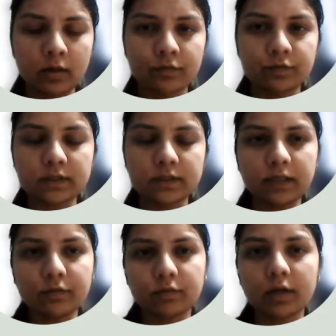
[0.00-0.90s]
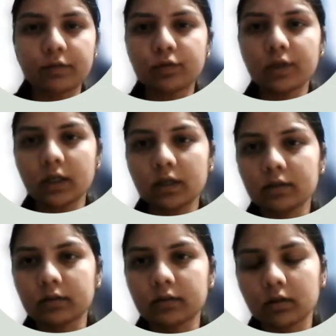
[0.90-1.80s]
Firstly, why we
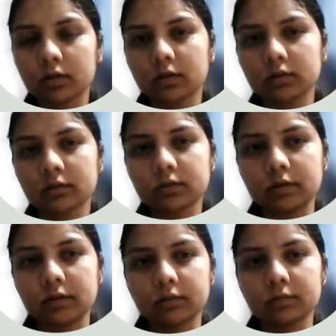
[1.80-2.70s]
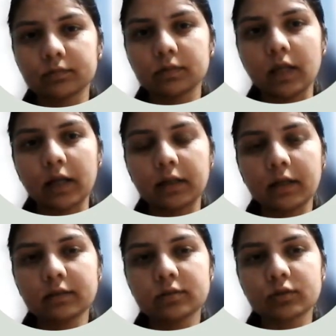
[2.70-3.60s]
are
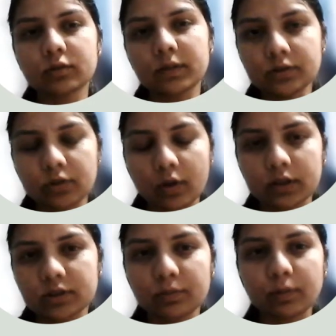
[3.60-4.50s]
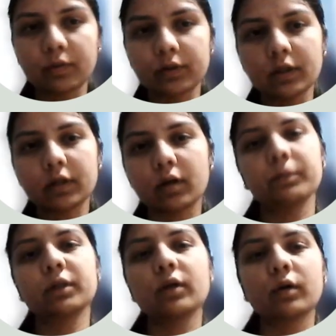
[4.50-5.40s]
getting so much knowledge about the
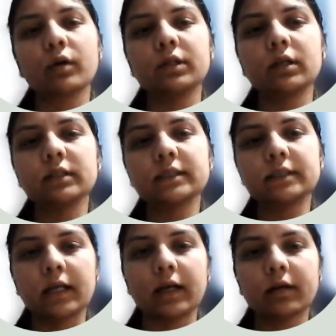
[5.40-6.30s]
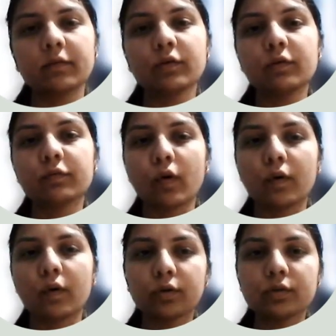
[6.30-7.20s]
atomic orbital is that we
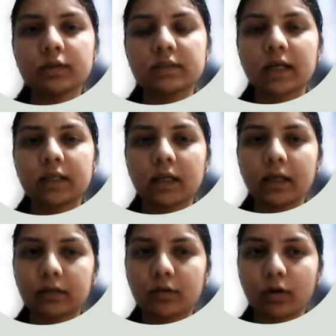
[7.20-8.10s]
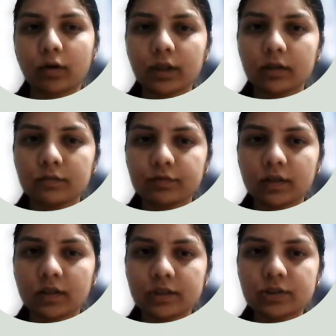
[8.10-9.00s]
want to design the electronic
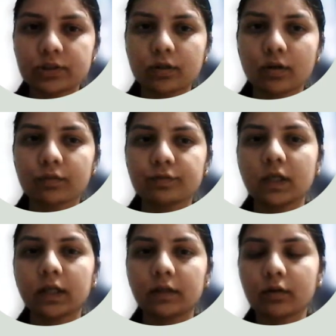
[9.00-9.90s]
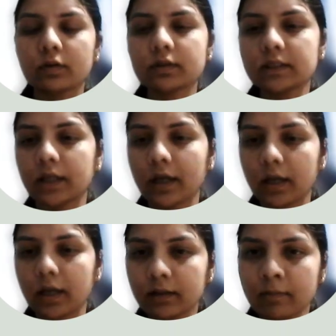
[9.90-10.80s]
configuration of electrons in an